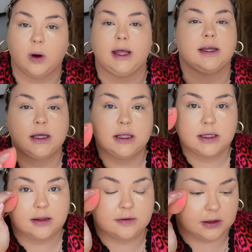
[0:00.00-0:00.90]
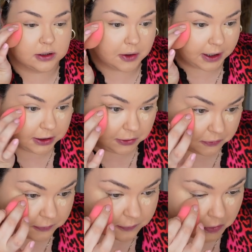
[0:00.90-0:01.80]
what concealer I
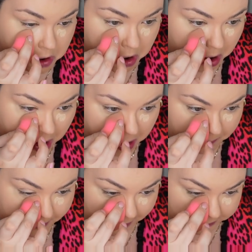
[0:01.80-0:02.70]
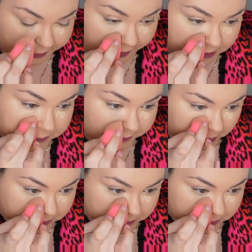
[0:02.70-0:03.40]
use. But I can tell